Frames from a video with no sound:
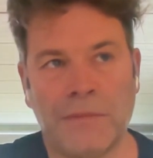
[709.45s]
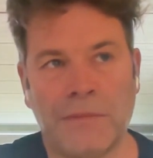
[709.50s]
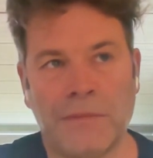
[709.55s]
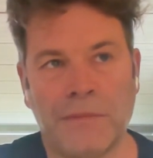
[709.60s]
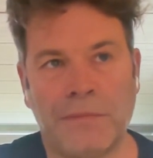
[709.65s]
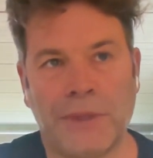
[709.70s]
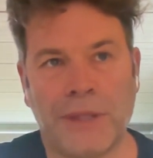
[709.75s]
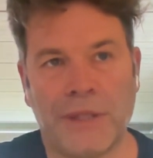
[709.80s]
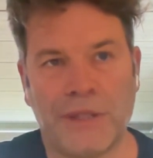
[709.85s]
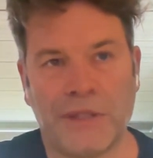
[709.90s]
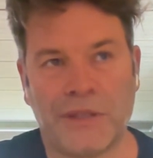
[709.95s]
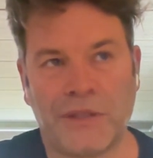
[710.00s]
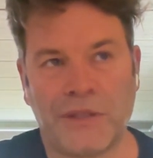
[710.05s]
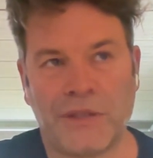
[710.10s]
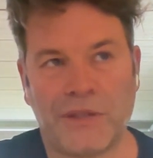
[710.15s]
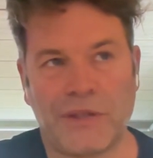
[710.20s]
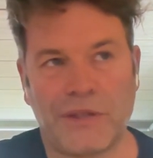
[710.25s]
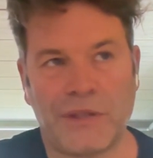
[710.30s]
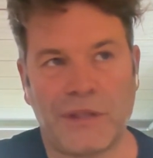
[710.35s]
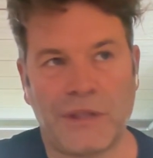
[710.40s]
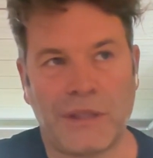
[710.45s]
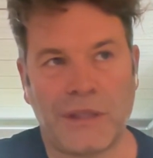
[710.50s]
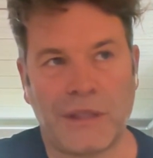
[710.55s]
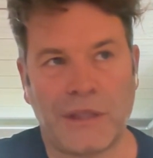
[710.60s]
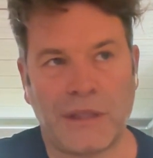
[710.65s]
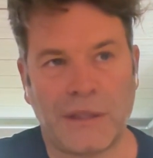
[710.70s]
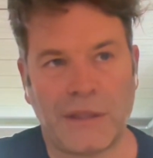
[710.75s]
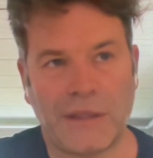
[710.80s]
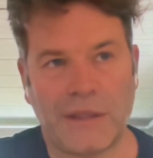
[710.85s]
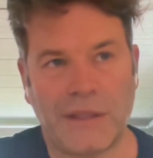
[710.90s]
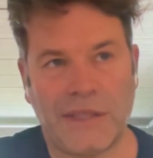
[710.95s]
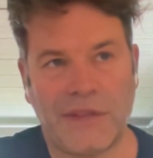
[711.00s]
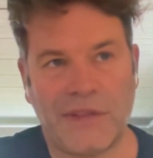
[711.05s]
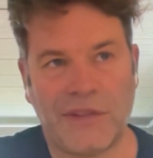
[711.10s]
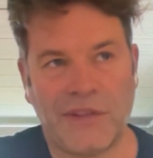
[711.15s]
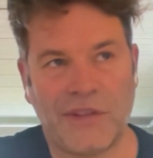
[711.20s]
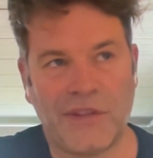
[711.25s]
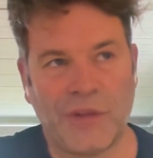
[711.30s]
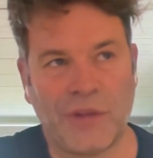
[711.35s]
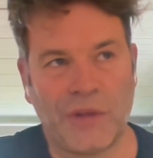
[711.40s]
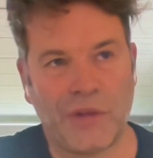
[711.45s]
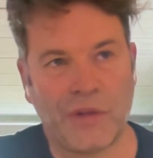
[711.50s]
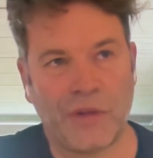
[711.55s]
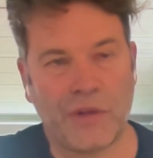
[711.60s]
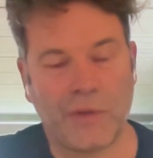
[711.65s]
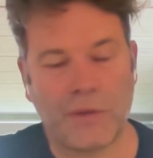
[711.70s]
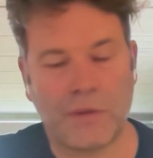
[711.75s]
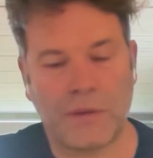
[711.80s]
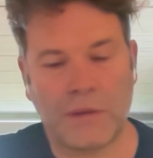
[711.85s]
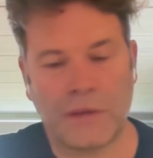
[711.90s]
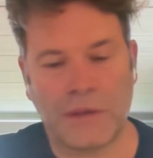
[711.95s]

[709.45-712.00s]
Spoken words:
but it's not